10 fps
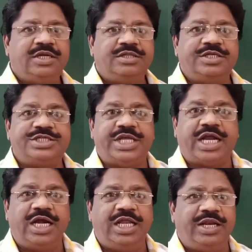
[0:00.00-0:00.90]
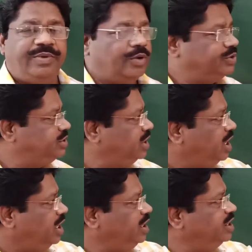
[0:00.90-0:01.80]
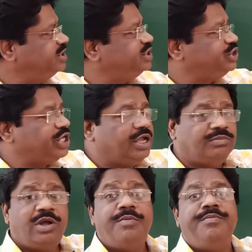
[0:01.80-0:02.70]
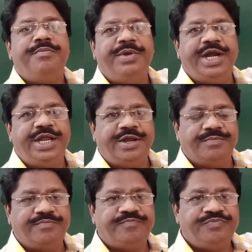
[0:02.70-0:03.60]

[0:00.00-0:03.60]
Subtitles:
the secondary waves in the same medium.